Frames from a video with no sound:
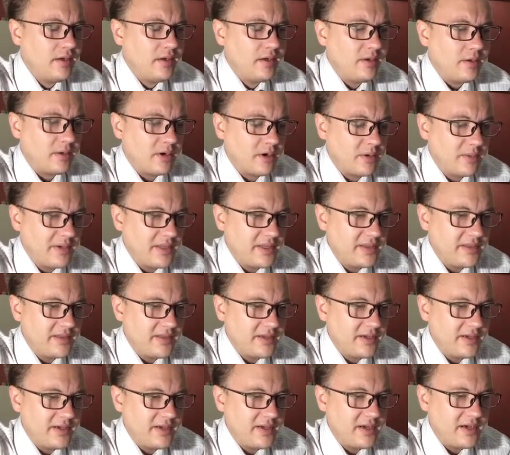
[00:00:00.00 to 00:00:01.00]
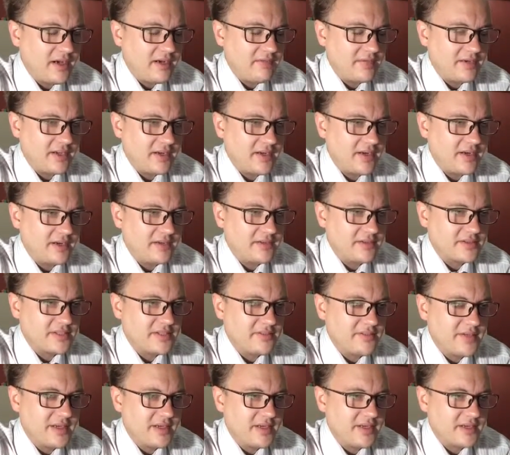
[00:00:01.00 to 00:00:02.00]
Or with avocados, to
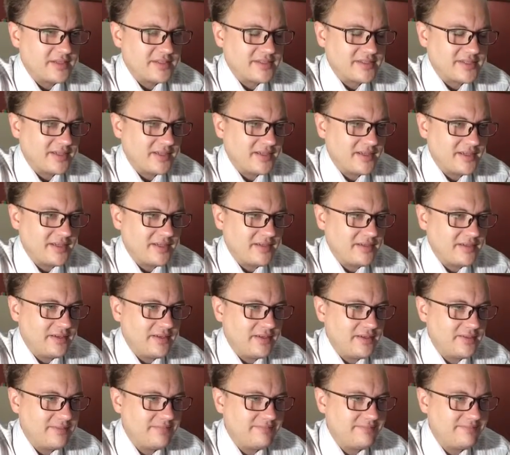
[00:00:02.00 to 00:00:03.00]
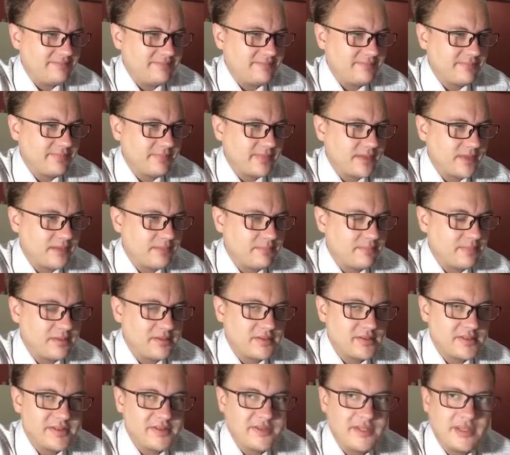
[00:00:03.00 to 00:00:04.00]
be honest. I
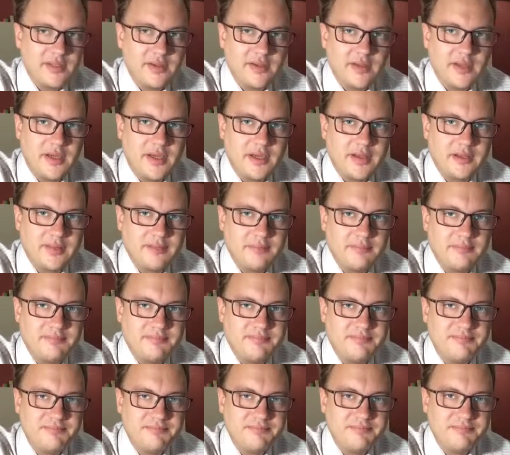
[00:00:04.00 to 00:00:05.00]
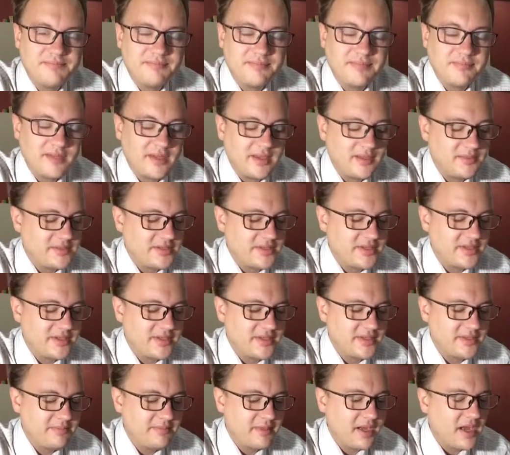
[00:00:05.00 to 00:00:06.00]
personally don't like them.
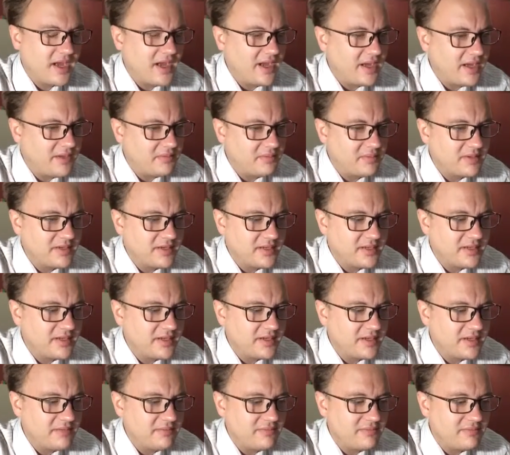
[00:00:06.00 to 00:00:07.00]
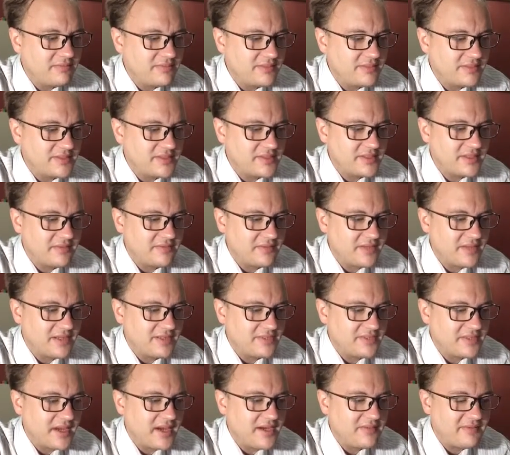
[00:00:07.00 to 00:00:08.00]
Sorry. I really love stuff that
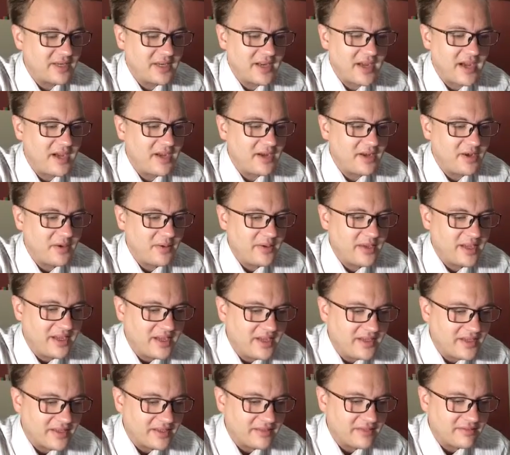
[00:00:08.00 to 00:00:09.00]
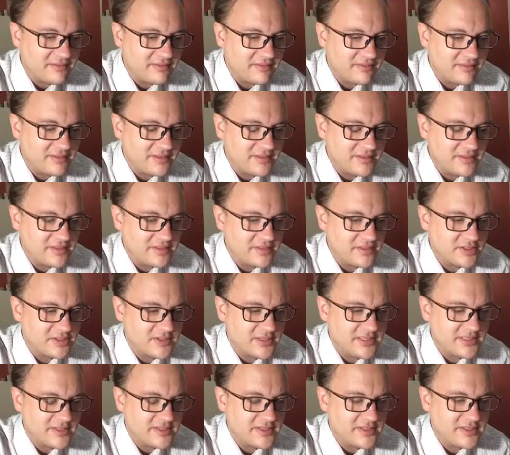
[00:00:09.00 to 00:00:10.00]
has avocado in it, which is the
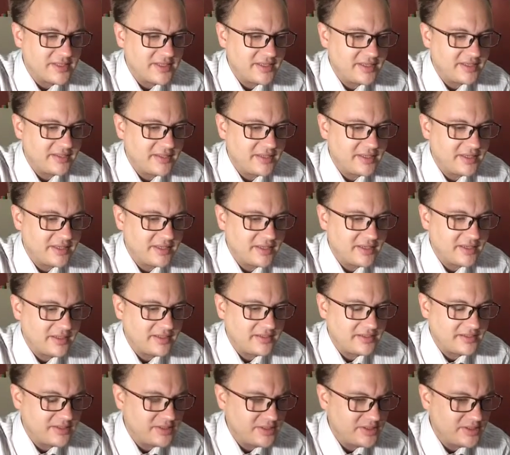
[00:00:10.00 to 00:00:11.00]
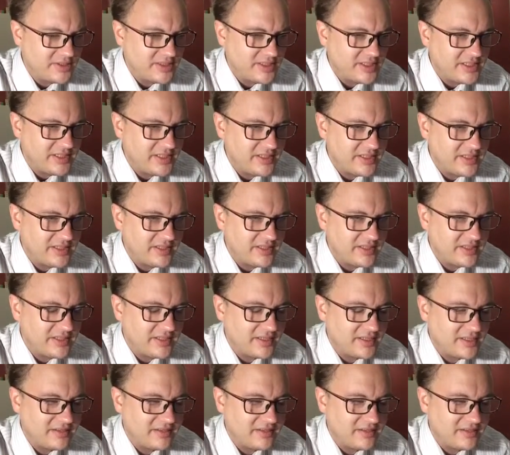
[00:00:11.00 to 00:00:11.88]
strangest thing, like sushi and